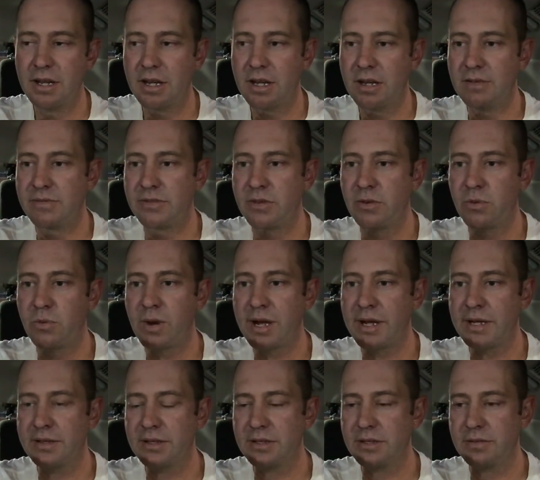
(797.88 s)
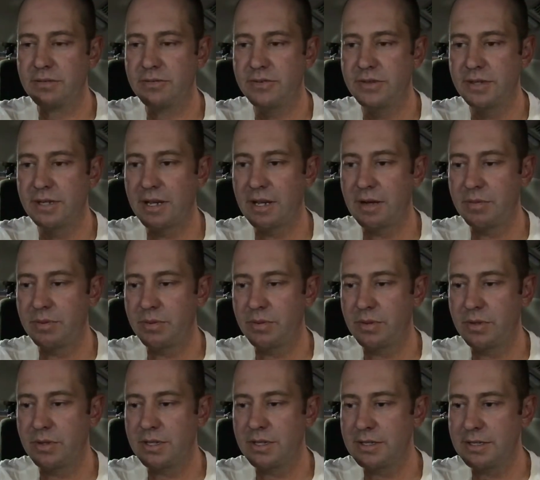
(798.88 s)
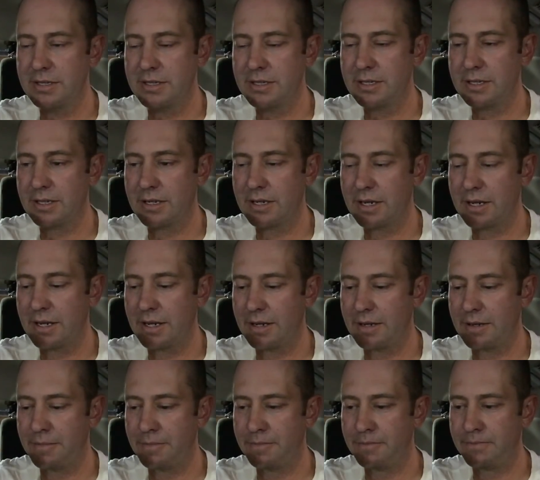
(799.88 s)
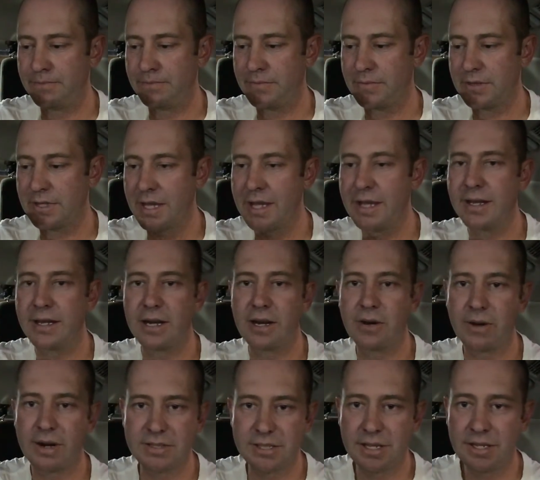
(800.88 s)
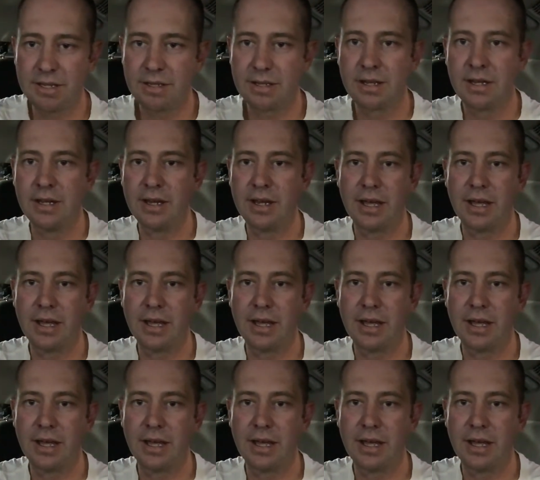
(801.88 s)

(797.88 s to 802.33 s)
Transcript: of the way that you fill up the LRA tank,